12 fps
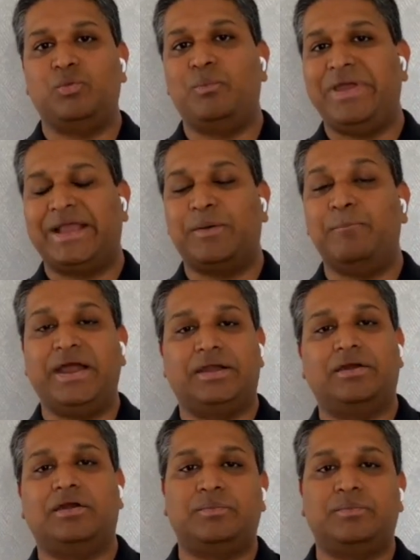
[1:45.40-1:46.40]
to make
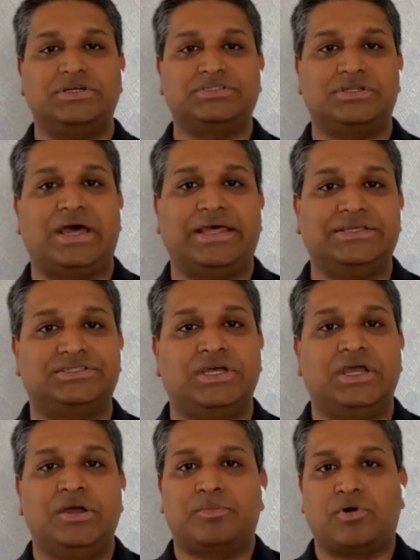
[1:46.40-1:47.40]
better personalized
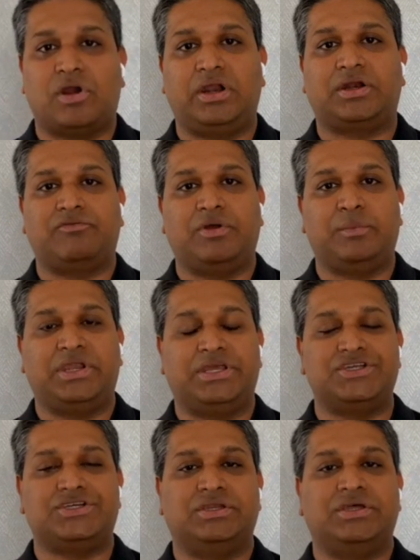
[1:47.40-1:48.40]
product
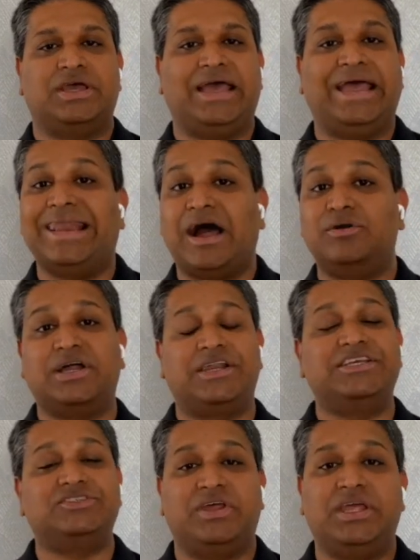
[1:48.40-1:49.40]
recommendation. And now
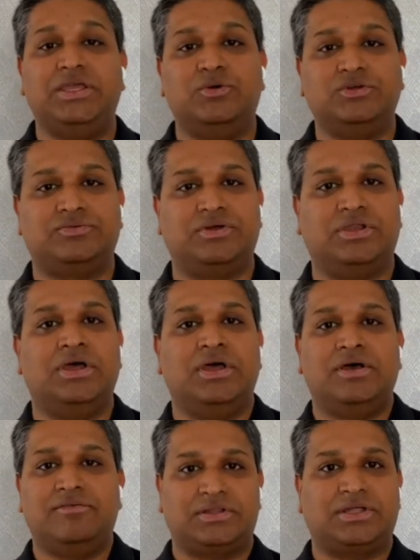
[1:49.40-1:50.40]
that is very useful
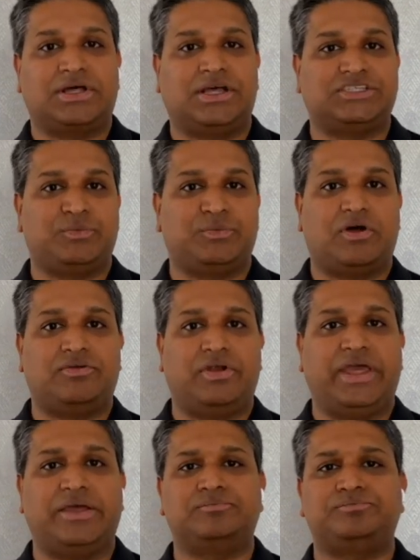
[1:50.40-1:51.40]
for the customer of
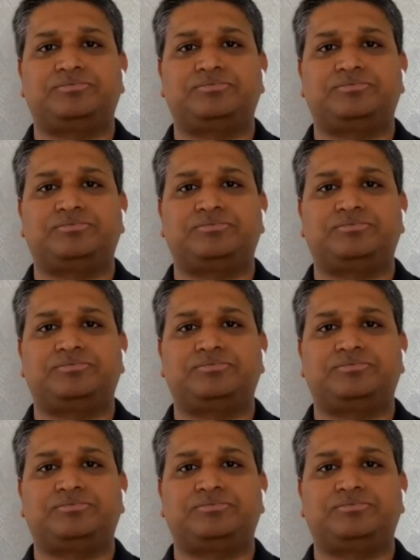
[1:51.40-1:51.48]
today.